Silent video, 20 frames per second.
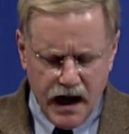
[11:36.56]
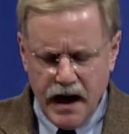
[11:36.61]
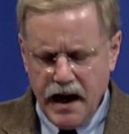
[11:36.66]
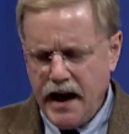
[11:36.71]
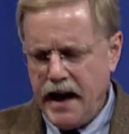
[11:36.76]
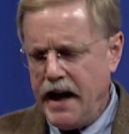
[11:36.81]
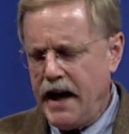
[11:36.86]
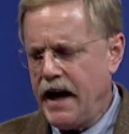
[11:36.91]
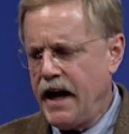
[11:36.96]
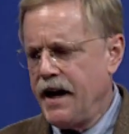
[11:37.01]

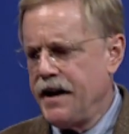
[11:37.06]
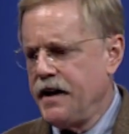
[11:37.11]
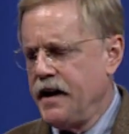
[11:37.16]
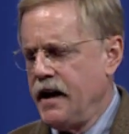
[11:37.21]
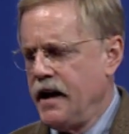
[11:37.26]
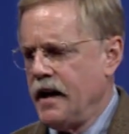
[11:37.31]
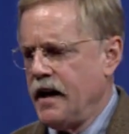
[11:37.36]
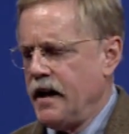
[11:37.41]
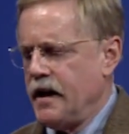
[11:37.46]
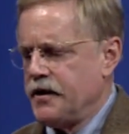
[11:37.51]
And
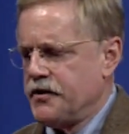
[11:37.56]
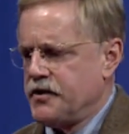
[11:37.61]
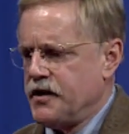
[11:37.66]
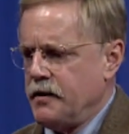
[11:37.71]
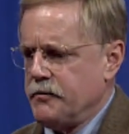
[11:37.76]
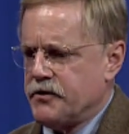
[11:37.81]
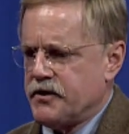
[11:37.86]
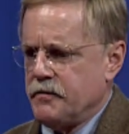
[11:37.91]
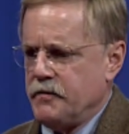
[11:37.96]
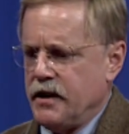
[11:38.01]
it
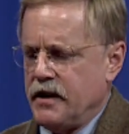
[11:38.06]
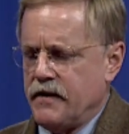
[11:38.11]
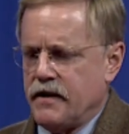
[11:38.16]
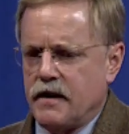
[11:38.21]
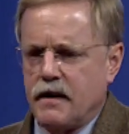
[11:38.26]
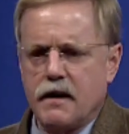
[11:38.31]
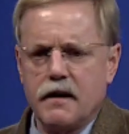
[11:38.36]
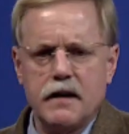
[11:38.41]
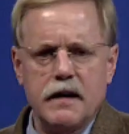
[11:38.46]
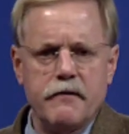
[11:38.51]
seems to me that
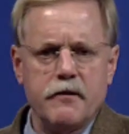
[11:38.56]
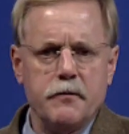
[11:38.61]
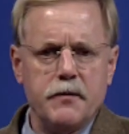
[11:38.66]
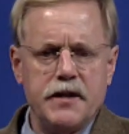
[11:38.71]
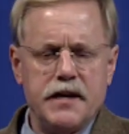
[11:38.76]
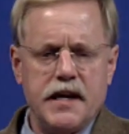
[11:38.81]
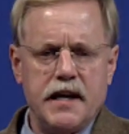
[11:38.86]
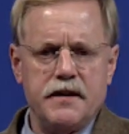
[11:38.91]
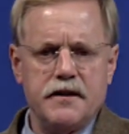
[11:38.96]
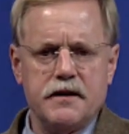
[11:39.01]
our government
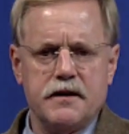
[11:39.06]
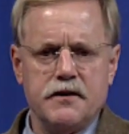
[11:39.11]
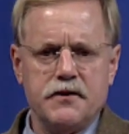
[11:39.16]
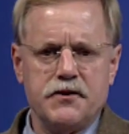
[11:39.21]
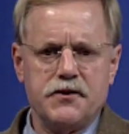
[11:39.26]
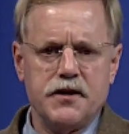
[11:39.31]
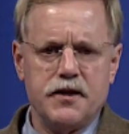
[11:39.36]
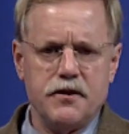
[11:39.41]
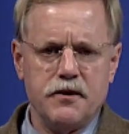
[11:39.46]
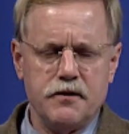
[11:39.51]
had to
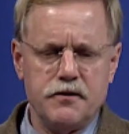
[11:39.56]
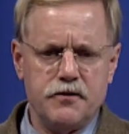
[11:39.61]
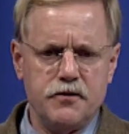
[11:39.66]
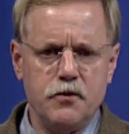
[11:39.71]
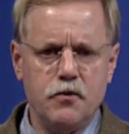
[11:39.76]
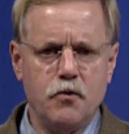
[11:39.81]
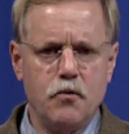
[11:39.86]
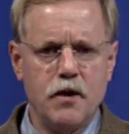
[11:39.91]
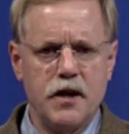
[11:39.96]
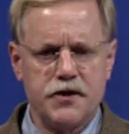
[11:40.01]
consider 2
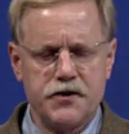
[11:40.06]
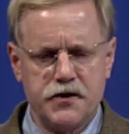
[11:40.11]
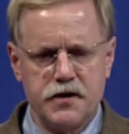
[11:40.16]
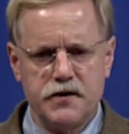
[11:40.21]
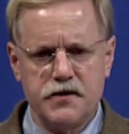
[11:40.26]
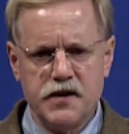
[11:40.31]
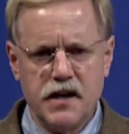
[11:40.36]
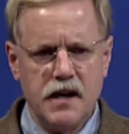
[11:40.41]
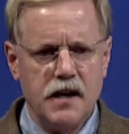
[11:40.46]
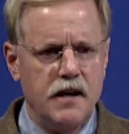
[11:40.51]

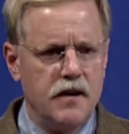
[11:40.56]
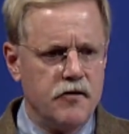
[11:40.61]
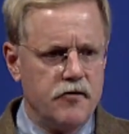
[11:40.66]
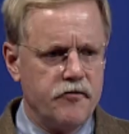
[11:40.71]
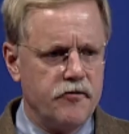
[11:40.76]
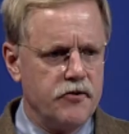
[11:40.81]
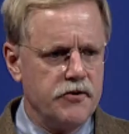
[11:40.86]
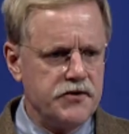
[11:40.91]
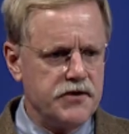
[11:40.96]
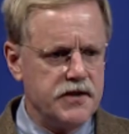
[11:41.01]
questions. The
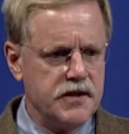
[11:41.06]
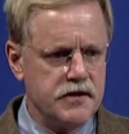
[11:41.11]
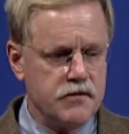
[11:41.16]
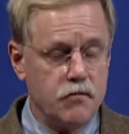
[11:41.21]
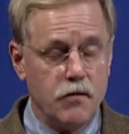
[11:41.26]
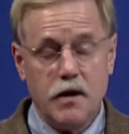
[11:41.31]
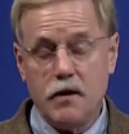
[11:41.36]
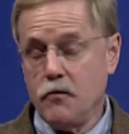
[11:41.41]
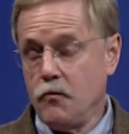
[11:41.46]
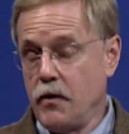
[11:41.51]
first is,
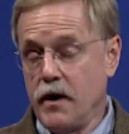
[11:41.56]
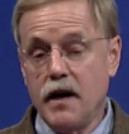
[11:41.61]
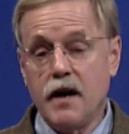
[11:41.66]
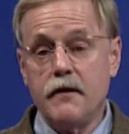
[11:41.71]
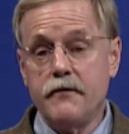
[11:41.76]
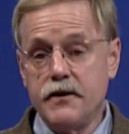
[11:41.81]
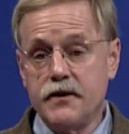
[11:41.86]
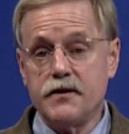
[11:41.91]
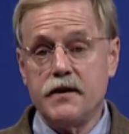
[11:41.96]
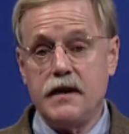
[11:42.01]
well, we
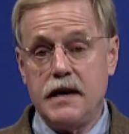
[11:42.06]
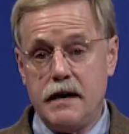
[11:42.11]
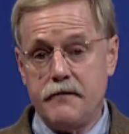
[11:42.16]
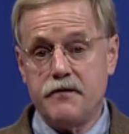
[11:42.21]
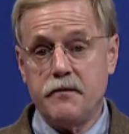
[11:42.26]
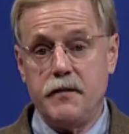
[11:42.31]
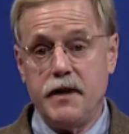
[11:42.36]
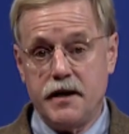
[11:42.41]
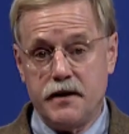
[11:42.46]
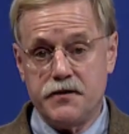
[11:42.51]
obviously have to
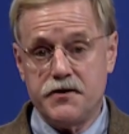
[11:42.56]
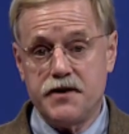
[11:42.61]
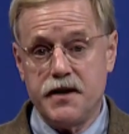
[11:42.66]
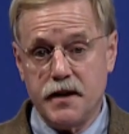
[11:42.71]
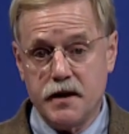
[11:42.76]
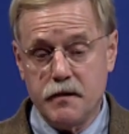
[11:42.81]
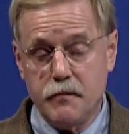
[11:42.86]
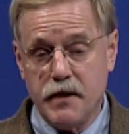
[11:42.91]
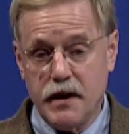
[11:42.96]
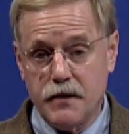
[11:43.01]
make a stink
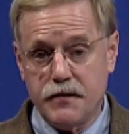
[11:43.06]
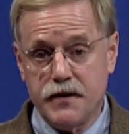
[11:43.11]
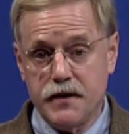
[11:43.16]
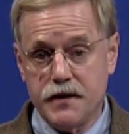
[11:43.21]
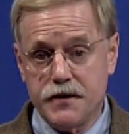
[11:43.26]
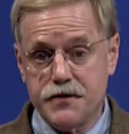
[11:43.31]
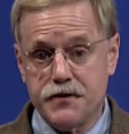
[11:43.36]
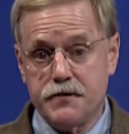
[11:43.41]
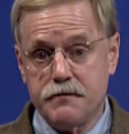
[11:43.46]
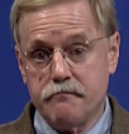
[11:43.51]
about
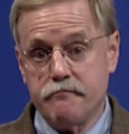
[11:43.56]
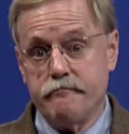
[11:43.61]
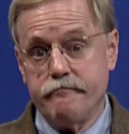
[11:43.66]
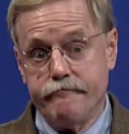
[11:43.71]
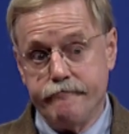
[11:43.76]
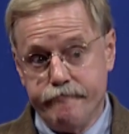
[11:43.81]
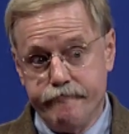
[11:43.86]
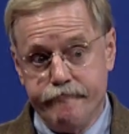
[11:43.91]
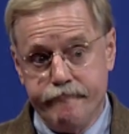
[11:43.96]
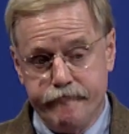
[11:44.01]
this.
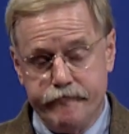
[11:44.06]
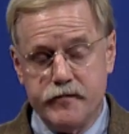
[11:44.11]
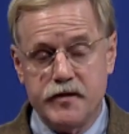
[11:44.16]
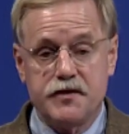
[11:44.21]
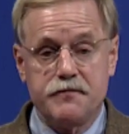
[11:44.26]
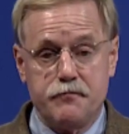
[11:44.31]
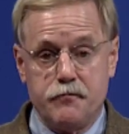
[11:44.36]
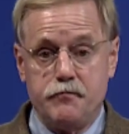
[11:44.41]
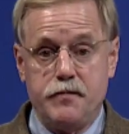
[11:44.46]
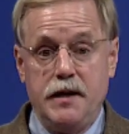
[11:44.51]

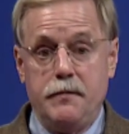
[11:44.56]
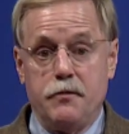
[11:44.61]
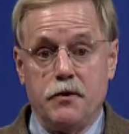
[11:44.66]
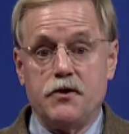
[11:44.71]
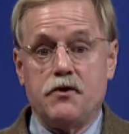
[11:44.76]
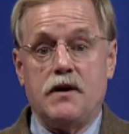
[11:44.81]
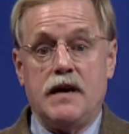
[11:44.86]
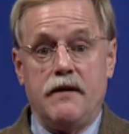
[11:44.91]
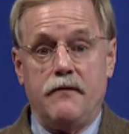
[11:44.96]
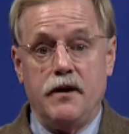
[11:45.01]
People
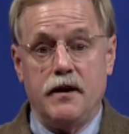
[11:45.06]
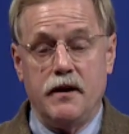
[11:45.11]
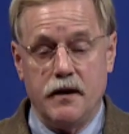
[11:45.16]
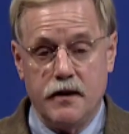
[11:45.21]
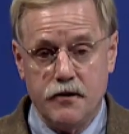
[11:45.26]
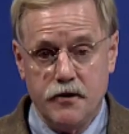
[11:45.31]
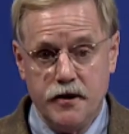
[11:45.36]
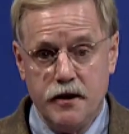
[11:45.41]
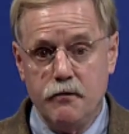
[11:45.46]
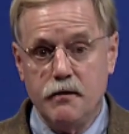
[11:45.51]
traveling under
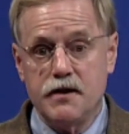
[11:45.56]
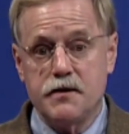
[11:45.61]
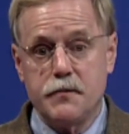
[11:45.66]
U.S.